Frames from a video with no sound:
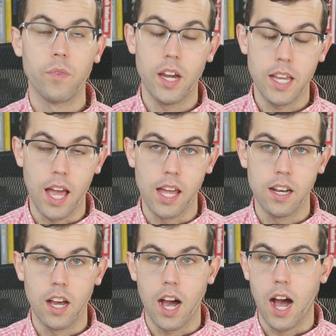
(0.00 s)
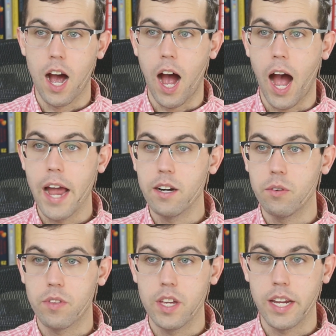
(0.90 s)
again, I
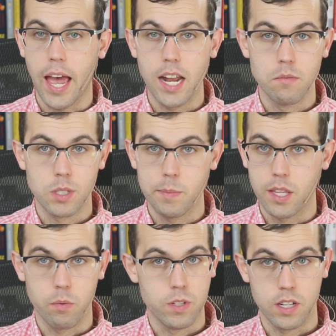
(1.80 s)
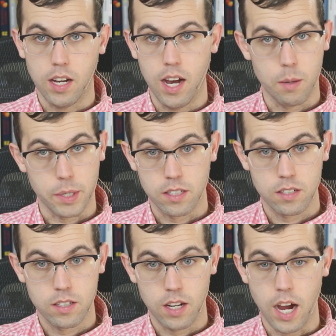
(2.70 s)
don't think Adam Smith was an
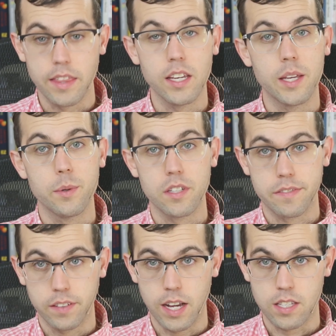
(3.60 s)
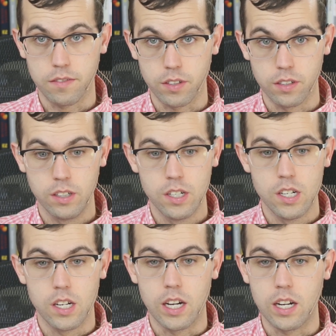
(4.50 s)
economist. I think he was a philosopher.
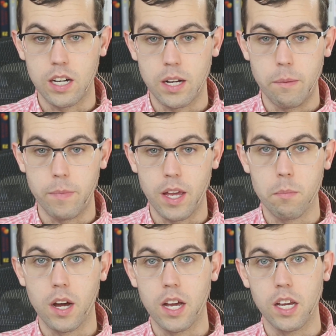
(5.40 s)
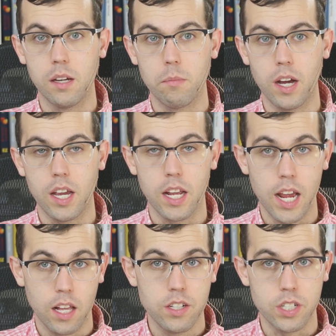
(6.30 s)
And my
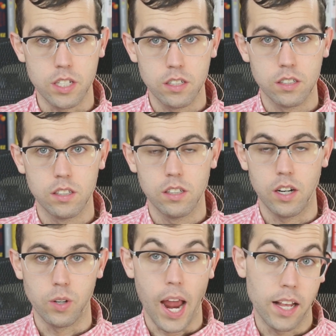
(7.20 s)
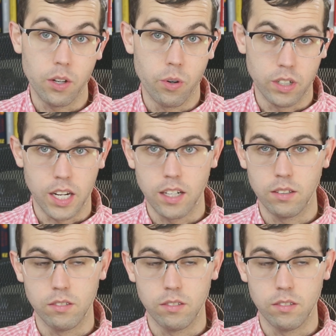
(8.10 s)
analogy or allegory, I